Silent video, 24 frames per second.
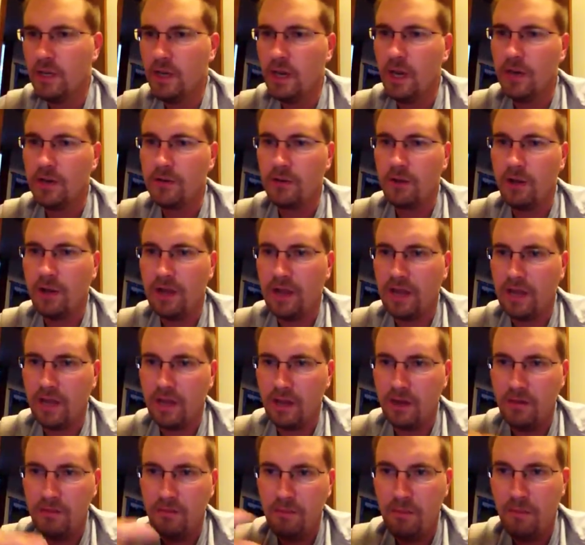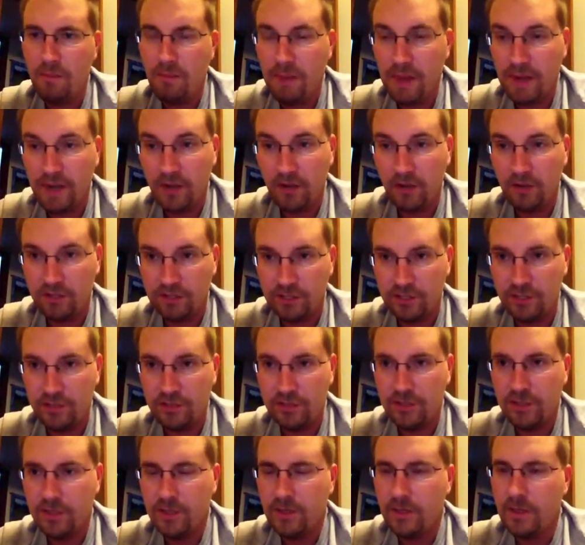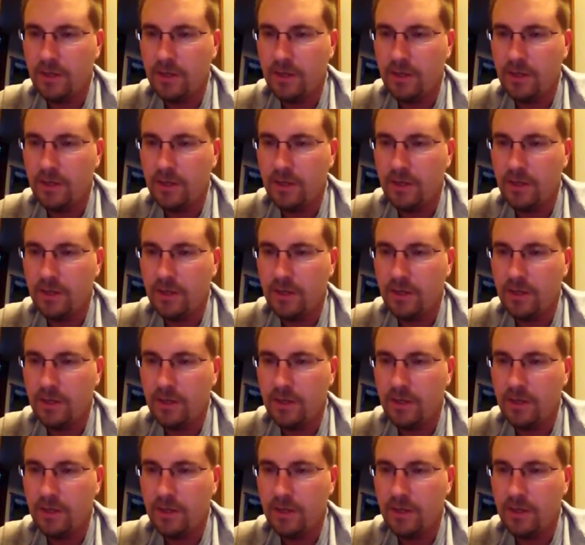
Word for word: underlying uh, medical issues.